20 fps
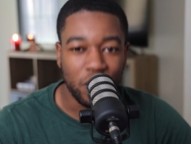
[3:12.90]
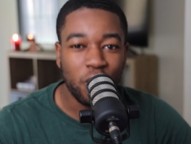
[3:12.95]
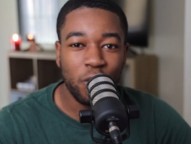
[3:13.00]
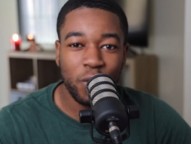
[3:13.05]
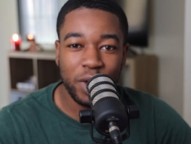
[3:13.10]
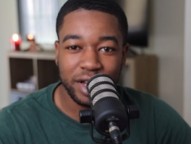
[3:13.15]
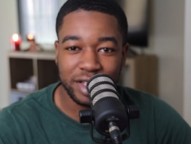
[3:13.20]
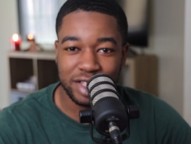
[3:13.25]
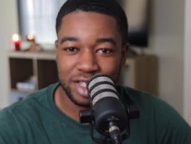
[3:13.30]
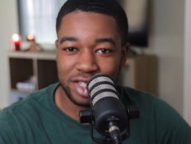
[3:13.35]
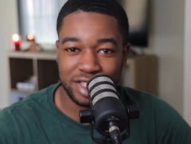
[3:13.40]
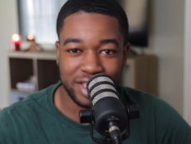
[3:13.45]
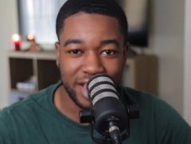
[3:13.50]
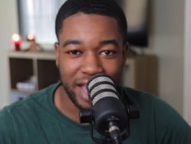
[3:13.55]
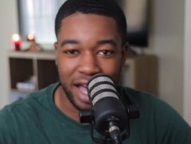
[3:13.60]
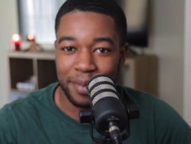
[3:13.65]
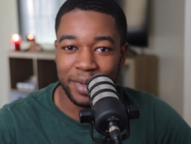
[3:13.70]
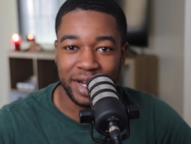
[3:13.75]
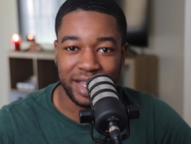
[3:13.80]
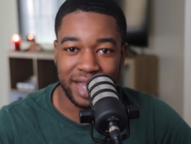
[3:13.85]
you don't want to
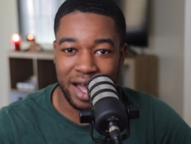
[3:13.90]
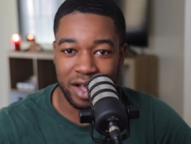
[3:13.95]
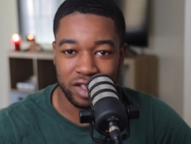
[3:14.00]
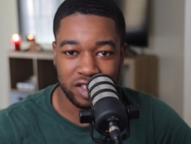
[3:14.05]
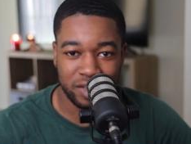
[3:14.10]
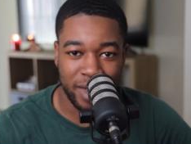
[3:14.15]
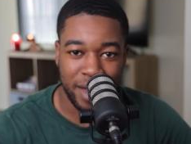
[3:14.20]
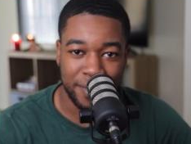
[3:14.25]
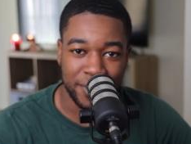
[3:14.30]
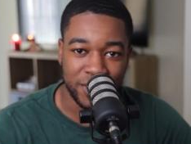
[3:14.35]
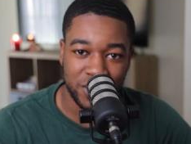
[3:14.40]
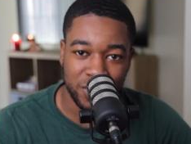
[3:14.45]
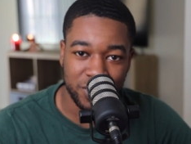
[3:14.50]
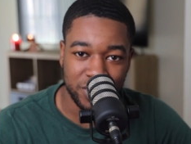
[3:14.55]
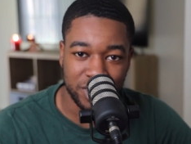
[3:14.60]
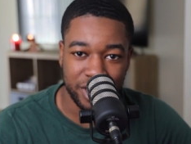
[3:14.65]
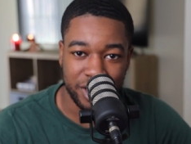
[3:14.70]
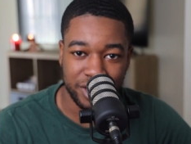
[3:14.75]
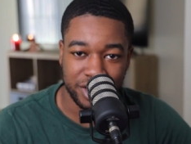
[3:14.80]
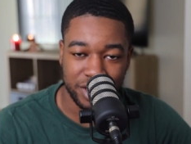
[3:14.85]
just say, I'm going to counsel my
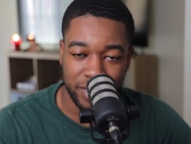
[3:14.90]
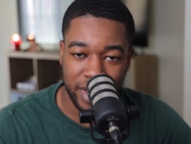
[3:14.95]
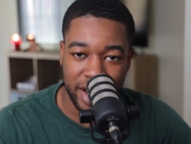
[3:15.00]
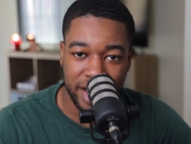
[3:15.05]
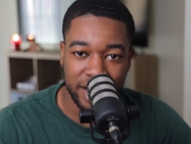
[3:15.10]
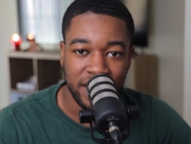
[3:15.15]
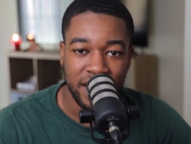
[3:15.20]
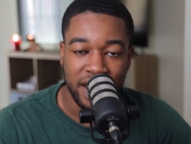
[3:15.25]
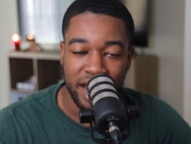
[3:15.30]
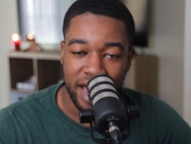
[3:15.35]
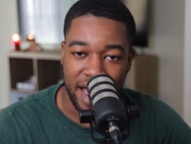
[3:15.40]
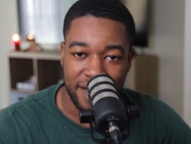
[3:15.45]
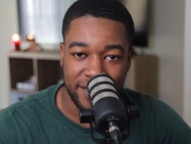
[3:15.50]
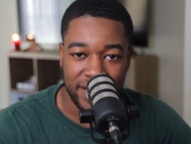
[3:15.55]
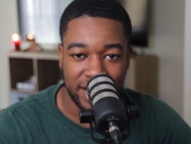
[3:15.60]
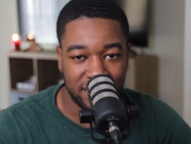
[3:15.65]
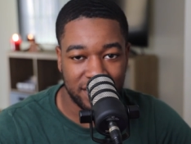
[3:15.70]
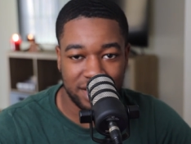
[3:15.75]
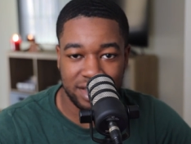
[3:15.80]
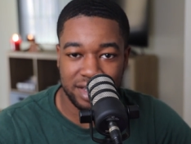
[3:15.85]
platoon sergeant, right?
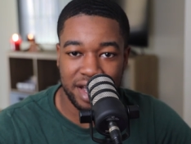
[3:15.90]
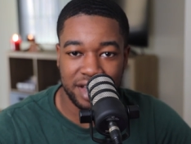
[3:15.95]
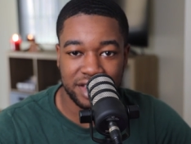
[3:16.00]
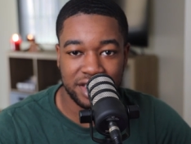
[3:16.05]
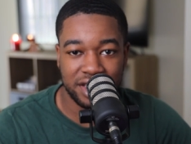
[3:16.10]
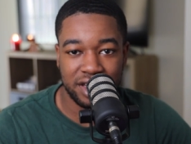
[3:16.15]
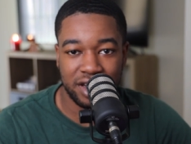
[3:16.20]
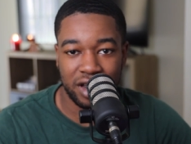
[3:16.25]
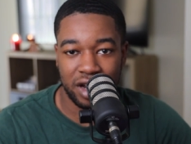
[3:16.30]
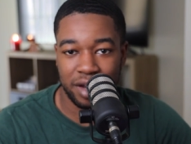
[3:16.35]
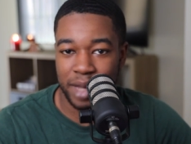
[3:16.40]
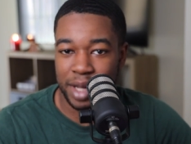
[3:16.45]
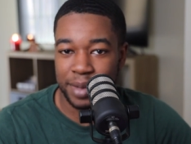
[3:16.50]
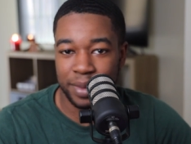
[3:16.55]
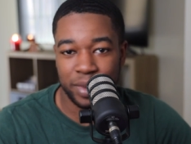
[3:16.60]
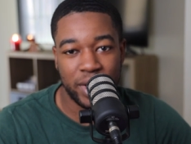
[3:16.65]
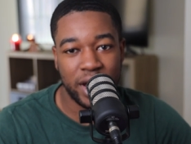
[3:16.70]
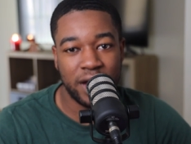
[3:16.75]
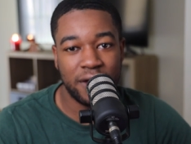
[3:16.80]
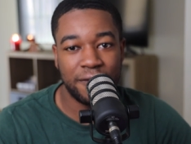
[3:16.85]
Have that discussion on a
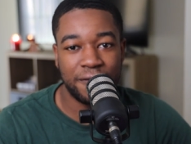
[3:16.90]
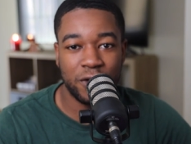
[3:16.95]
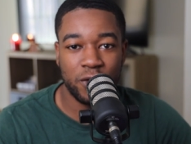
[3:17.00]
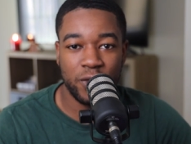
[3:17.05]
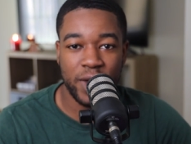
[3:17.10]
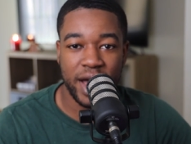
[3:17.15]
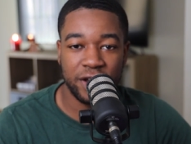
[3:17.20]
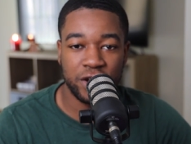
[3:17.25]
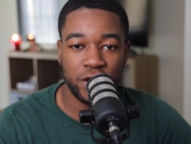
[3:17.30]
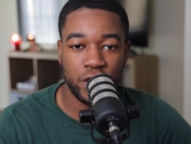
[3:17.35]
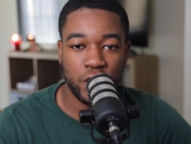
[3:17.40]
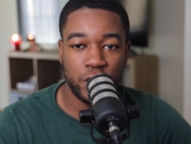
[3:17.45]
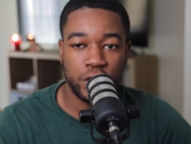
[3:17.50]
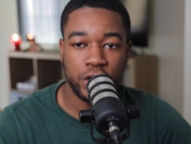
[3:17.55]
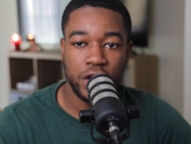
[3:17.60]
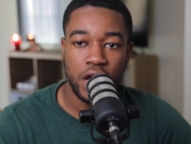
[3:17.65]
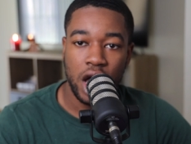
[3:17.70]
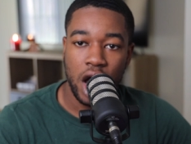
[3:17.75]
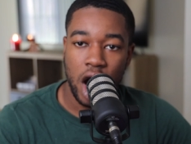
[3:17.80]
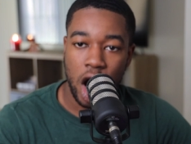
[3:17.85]
memorandum for
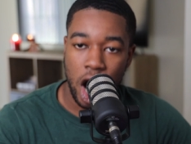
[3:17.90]
record,